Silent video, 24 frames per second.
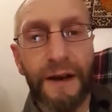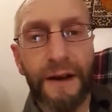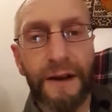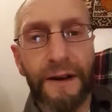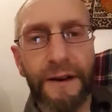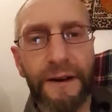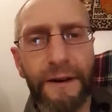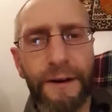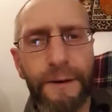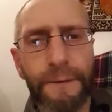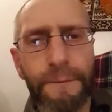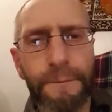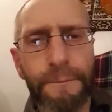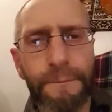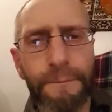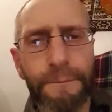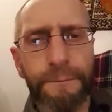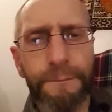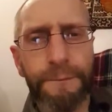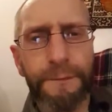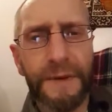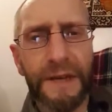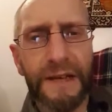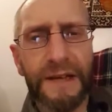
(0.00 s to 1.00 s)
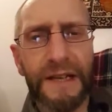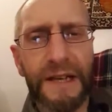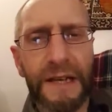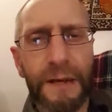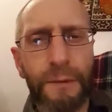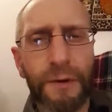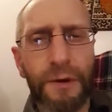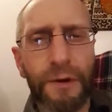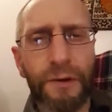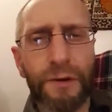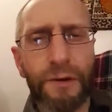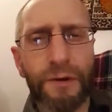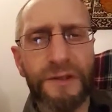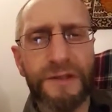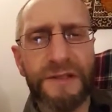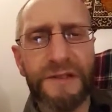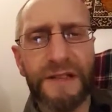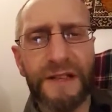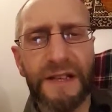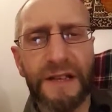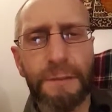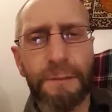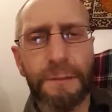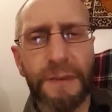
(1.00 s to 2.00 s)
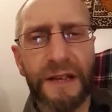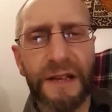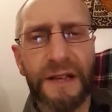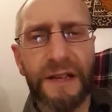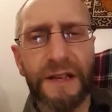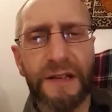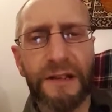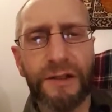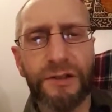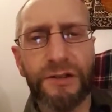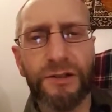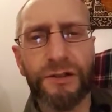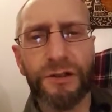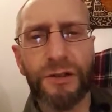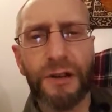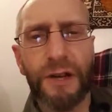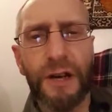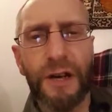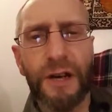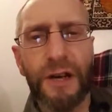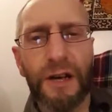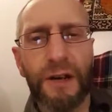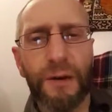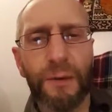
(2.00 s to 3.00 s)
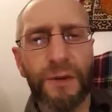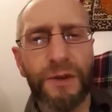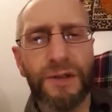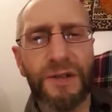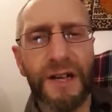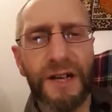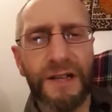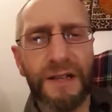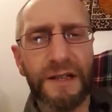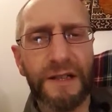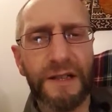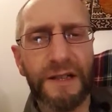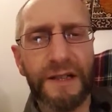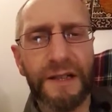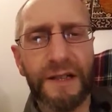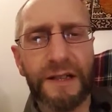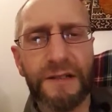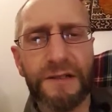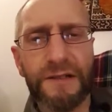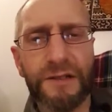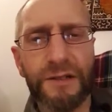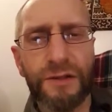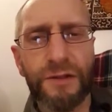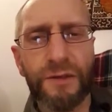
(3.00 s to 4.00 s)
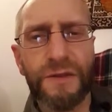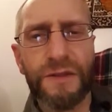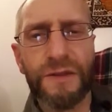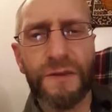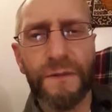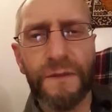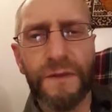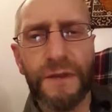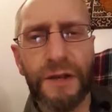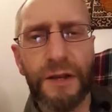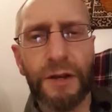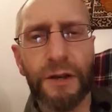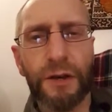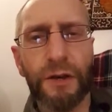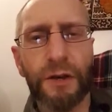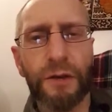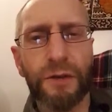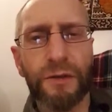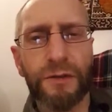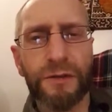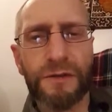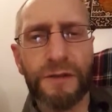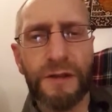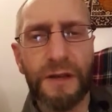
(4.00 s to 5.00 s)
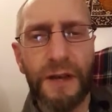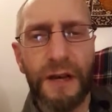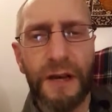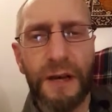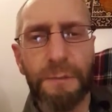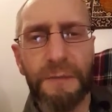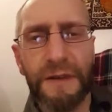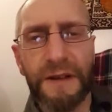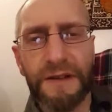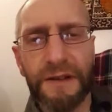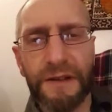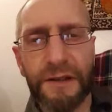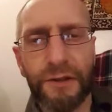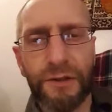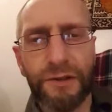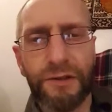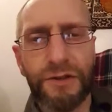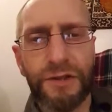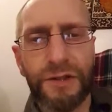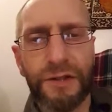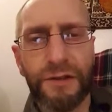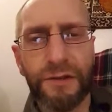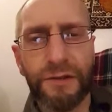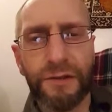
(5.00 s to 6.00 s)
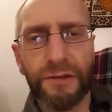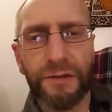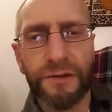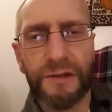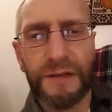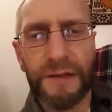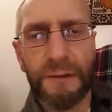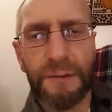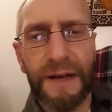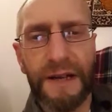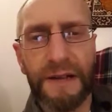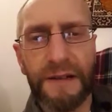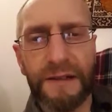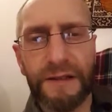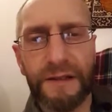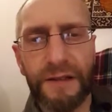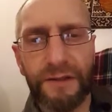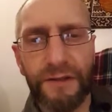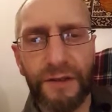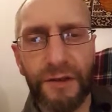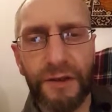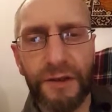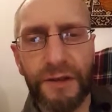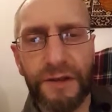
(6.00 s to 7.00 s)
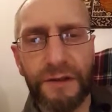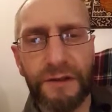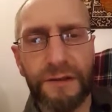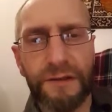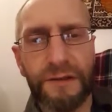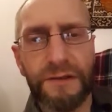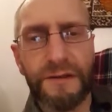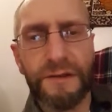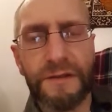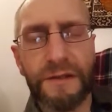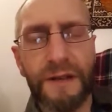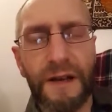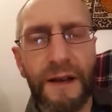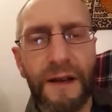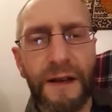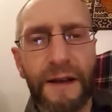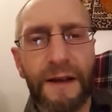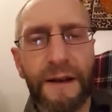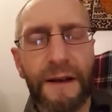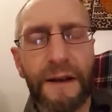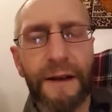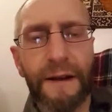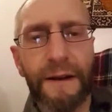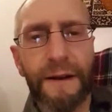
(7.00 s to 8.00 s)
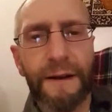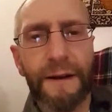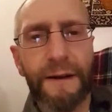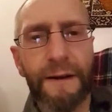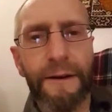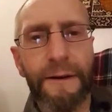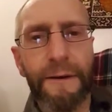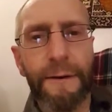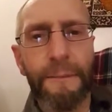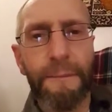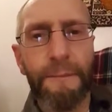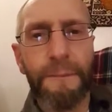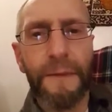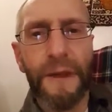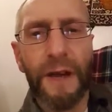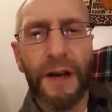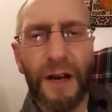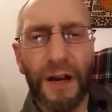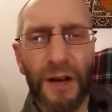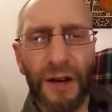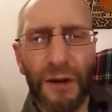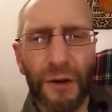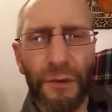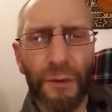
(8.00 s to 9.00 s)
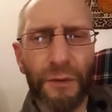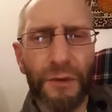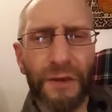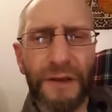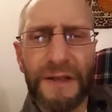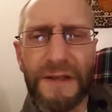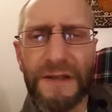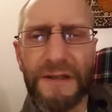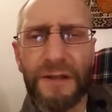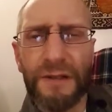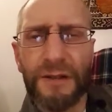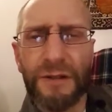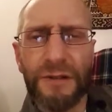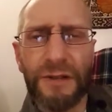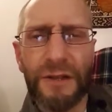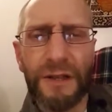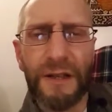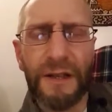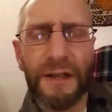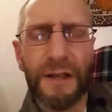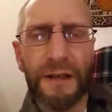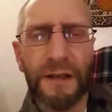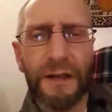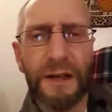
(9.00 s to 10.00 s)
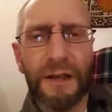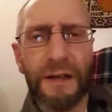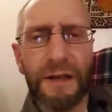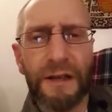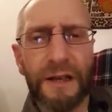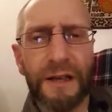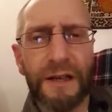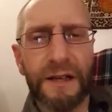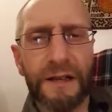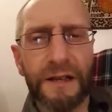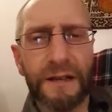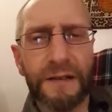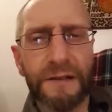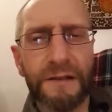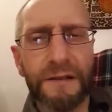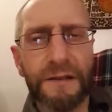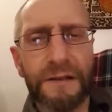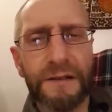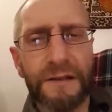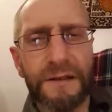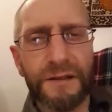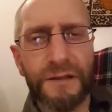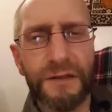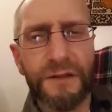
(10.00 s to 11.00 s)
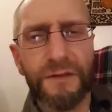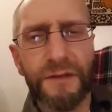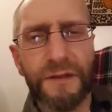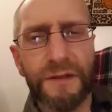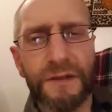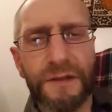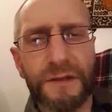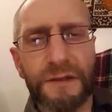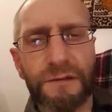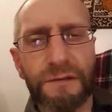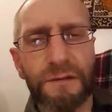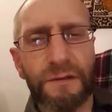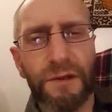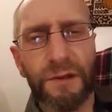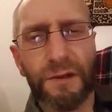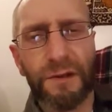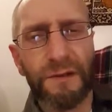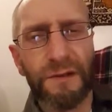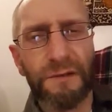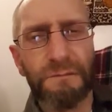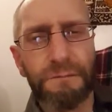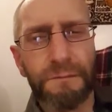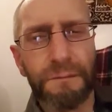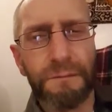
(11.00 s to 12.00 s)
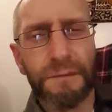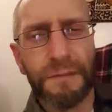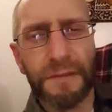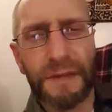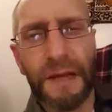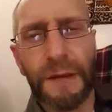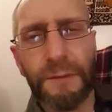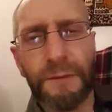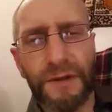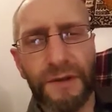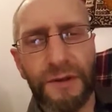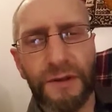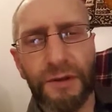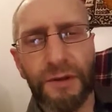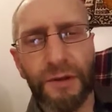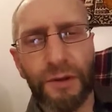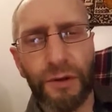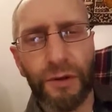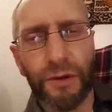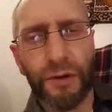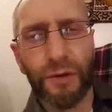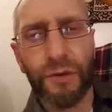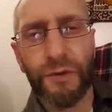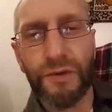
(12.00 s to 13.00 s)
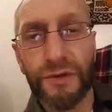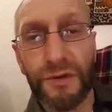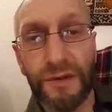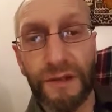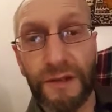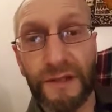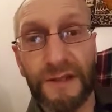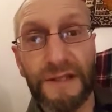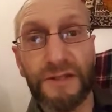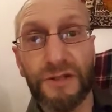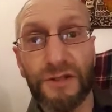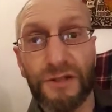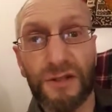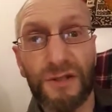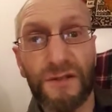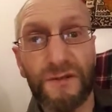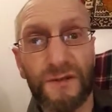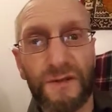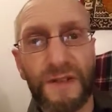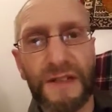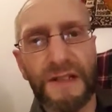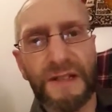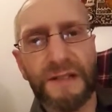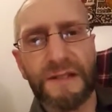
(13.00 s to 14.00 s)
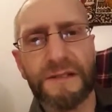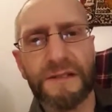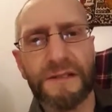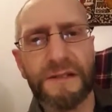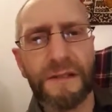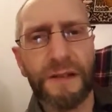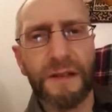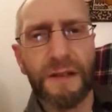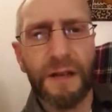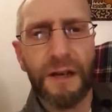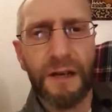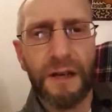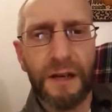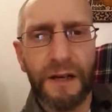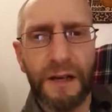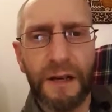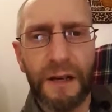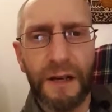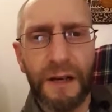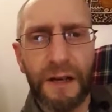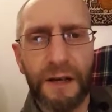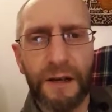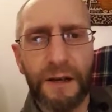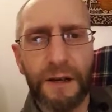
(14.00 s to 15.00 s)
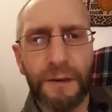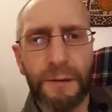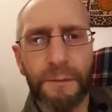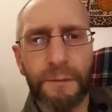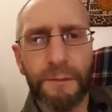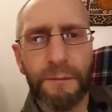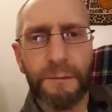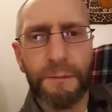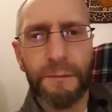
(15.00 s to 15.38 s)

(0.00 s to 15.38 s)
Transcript: I came across a page which had a link to something called pathological demand avoidance. And on researching it, I discovered or came to the conclusion that this just fits a